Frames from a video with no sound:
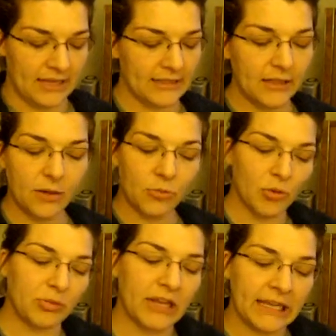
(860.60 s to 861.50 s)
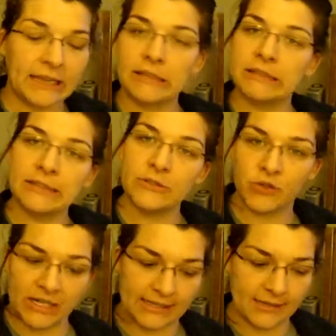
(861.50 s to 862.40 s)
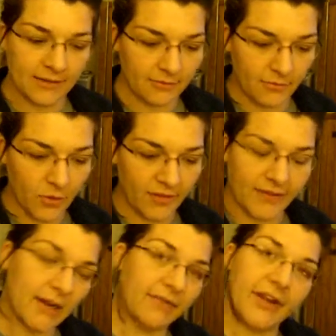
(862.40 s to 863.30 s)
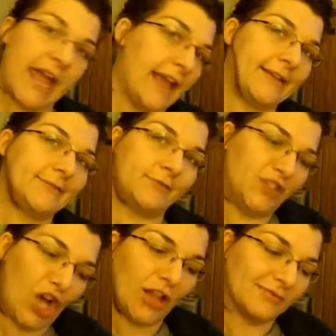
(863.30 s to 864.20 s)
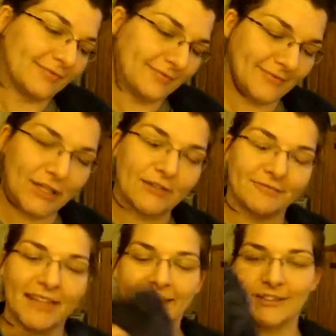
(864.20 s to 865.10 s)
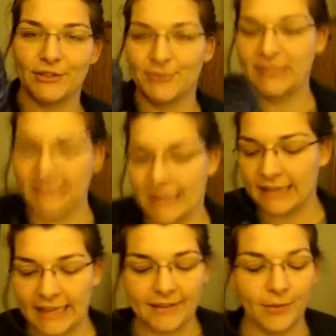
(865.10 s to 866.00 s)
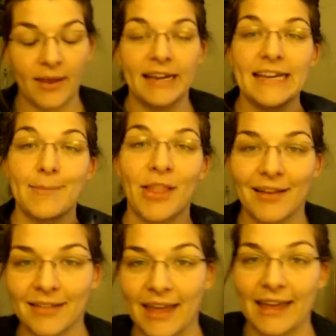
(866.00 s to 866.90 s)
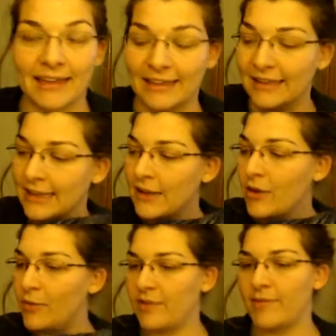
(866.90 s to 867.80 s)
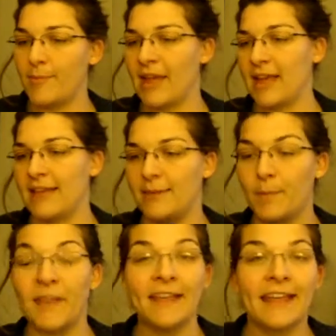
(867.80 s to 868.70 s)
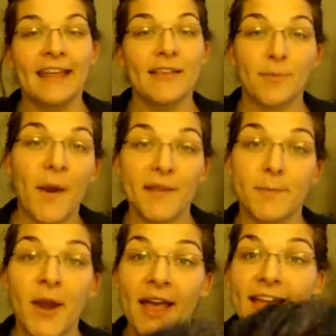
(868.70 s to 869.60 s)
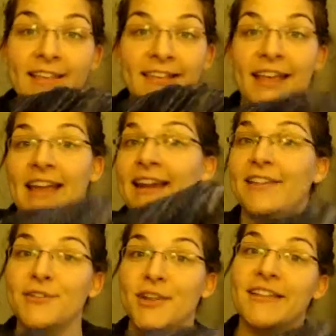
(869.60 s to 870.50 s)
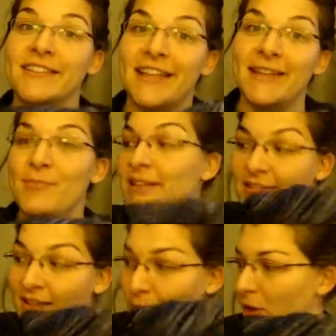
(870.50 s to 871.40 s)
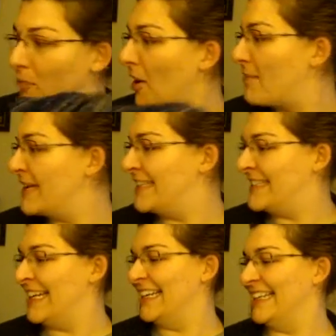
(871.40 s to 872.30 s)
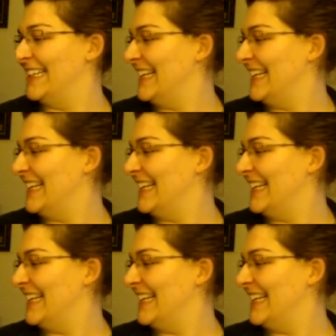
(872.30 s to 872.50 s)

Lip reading: it's a little more plain, a little less dressy. More of an everyday shawl. So I think she's really going to like it. So I need to block that and weave in my ends. But surprise, surprise, another shawl's done, but it's not the one I promised.